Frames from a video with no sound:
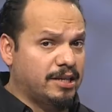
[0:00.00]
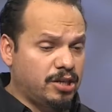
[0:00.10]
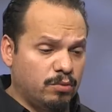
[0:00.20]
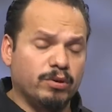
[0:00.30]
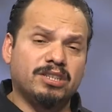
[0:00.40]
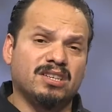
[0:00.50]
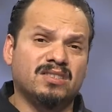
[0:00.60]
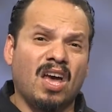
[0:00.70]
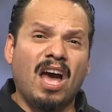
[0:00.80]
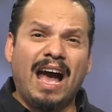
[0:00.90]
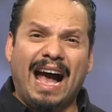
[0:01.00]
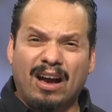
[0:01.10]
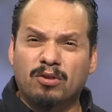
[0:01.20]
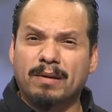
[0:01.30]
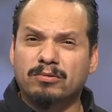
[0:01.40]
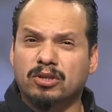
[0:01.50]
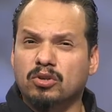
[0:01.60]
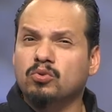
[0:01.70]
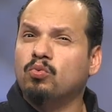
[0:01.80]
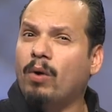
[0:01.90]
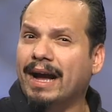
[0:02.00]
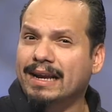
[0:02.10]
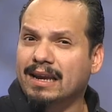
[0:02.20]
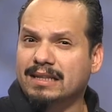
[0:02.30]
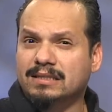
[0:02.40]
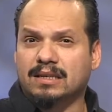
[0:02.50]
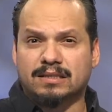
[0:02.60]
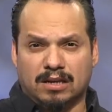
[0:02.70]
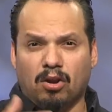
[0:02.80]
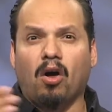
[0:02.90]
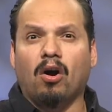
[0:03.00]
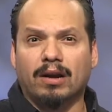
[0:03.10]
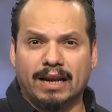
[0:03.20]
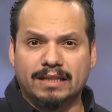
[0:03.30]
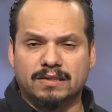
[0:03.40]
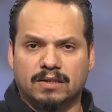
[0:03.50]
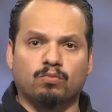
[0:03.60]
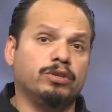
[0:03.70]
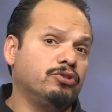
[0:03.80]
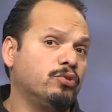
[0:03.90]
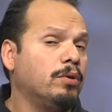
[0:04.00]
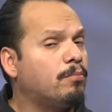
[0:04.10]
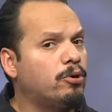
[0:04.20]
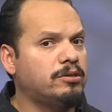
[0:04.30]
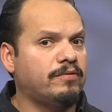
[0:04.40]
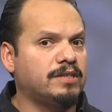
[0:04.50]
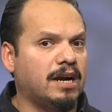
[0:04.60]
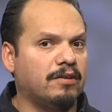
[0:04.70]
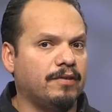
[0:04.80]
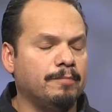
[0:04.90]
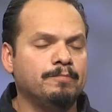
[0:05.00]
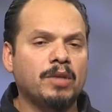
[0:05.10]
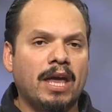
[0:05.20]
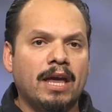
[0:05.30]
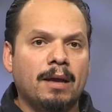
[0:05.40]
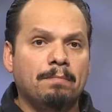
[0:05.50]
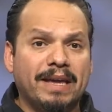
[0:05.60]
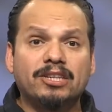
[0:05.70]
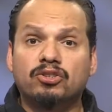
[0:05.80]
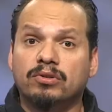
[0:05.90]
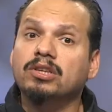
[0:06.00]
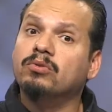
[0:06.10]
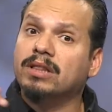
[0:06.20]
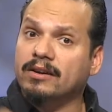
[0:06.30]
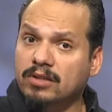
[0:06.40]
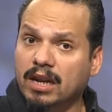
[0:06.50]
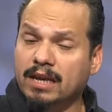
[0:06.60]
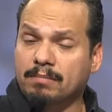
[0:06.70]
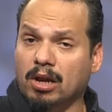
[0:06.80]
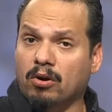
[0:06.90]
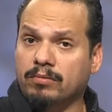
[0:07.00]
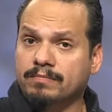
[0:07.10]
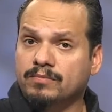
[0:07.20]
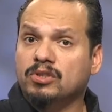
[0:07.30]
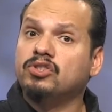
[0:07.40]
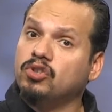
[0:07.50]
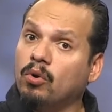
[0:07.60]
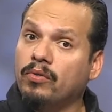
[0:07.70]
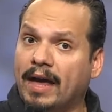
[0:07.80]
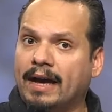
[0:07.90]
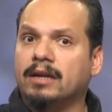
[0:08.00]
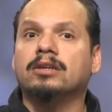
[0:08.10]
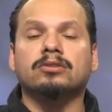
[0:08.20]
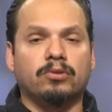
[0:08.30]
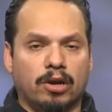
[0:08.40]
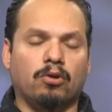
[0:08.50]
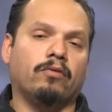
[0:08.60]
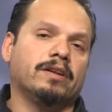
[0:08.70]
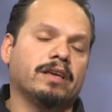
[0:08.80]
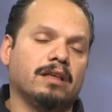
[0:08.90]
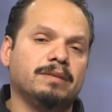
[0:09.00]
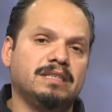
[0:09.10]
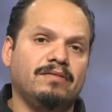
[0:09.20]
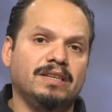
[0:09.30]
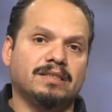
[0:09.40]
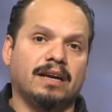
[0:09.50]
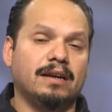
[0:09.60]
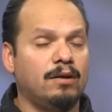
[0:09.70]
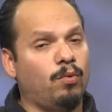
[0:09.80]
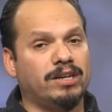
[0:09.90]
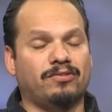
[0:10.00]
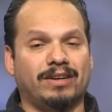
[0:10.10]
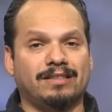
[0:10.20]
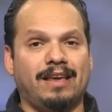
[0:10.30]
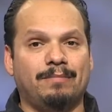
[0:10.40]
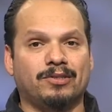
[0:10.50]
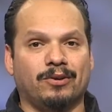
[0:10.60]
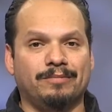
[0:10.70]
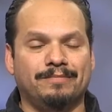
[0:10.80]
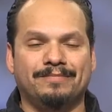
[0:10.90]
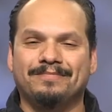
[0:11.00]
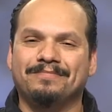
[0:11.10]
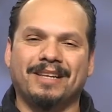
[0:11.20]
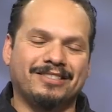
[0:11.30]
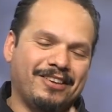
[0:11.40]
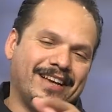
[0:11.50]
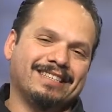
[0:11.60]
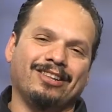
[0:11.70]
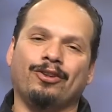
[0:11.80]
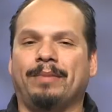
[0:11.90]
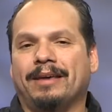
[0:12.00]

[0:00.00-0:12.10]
section, which is how to be able to use wide lenses and long lenses when you're doing portrait photography. Make sure that you click on the link below so that you can go over to the Kelby TV site and watch the rest of the episode. I'll see you guys in a little